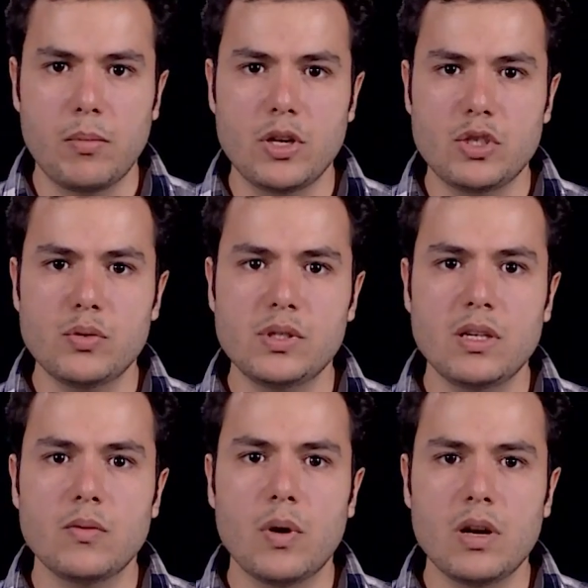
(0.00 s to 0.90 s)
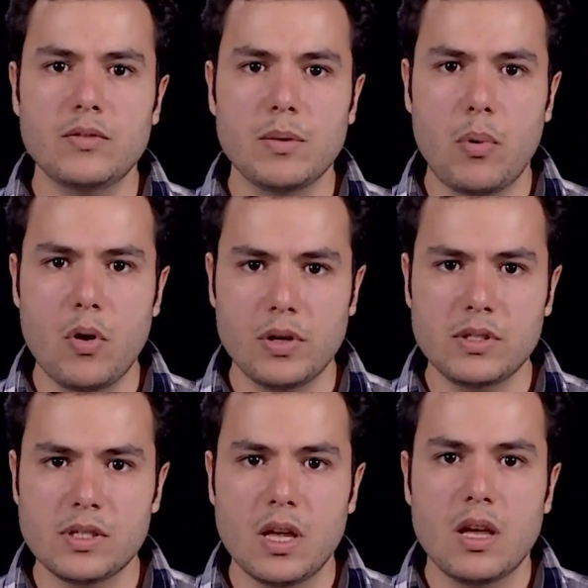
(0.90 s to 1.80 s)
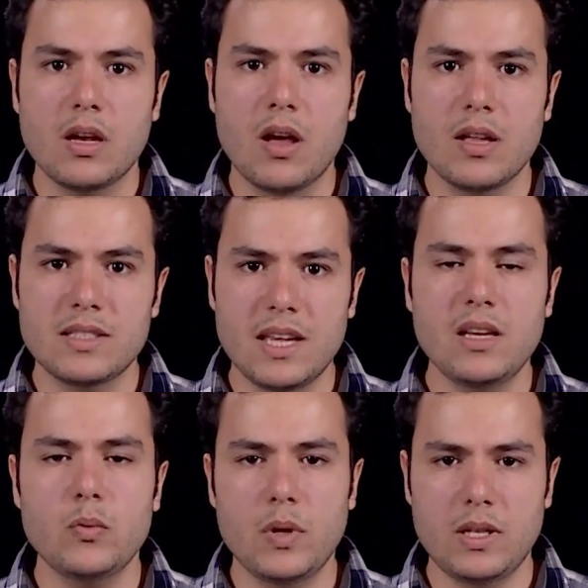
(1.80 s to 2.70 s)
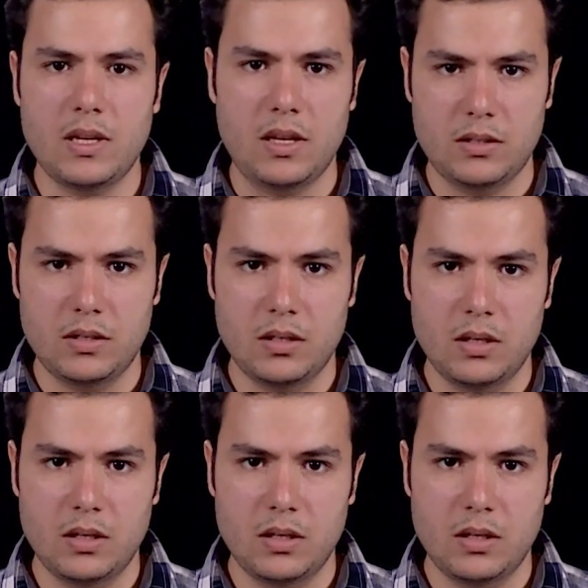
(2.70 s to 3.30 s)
by choosing one of the points contained within it.